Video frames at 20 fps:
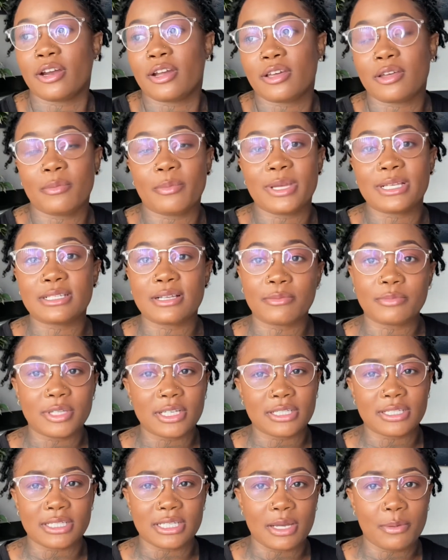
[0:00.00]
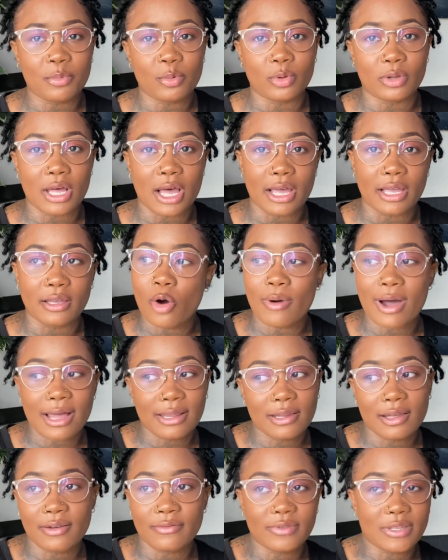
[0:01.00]
It could be something simple like, oh, I
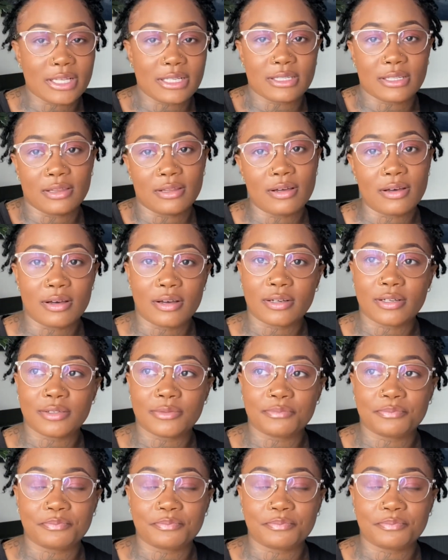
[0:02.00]
love this look.